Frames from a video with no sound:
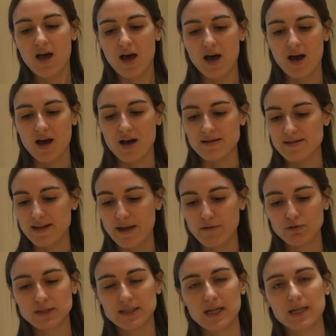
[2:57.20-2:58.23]
And
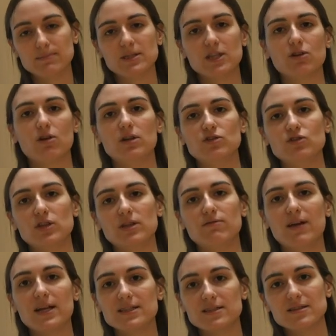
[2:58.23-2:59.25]
every time technology
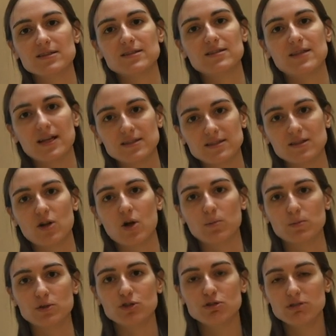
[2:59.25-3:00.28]
advances, that's an
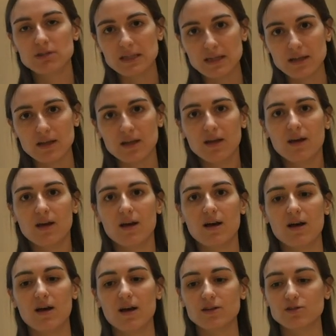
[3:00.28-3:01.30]
opportunity
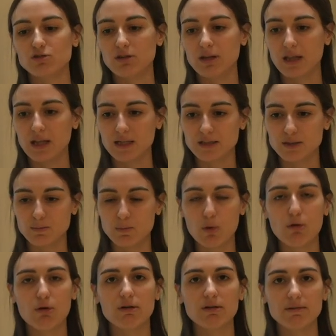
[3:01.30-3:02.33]
to collect
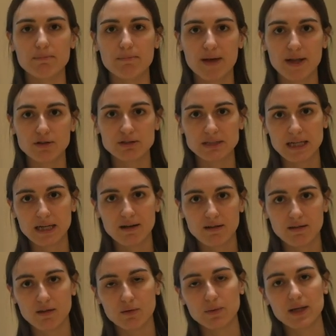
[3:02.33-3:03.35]
more and better data
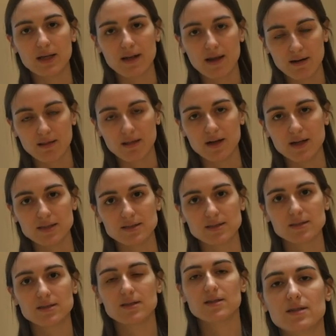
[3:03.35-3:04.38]
that we can
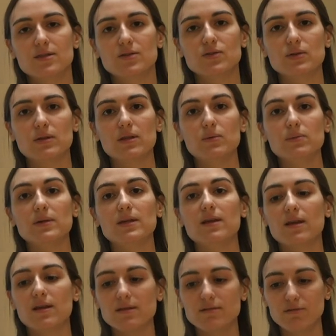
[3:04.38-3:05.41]
analyze so that we
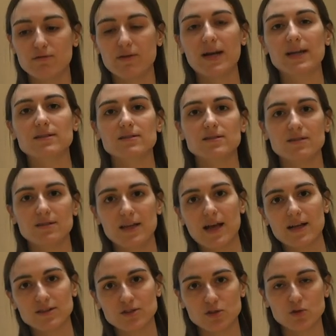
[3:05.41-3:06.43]
can find the
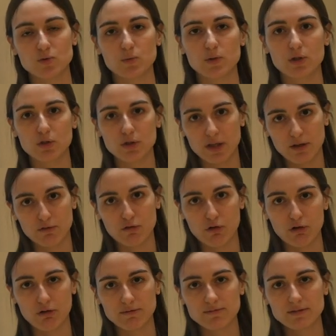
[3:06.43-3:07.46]
answers we're looking
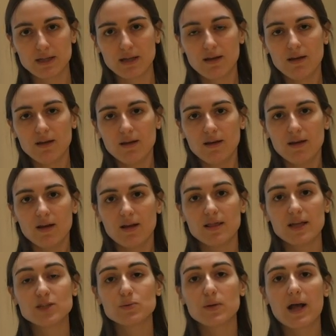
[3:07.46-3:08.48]
for. And
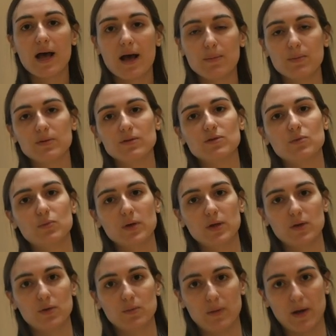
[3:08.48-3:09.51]
that's what happened
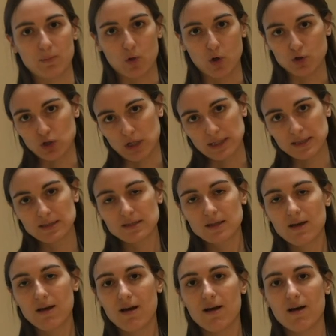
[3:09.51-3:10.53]
with my project.
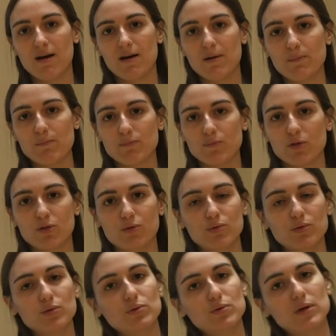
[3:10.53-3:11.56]

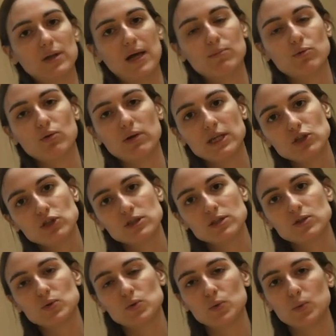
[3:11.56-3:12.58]
Through
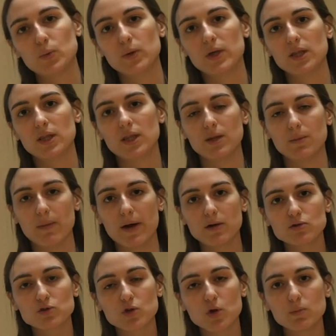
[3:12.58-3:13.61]
collaborations with the
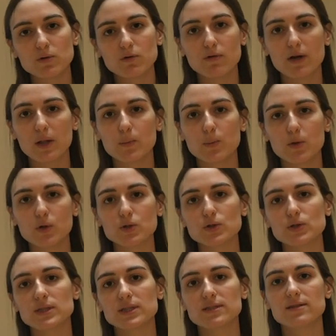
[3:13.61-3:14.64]
microscope
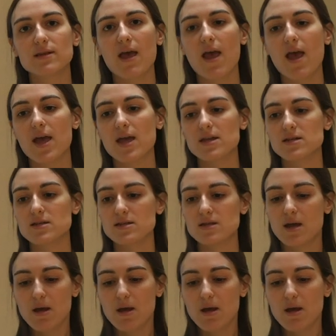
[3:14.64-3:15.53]
developers and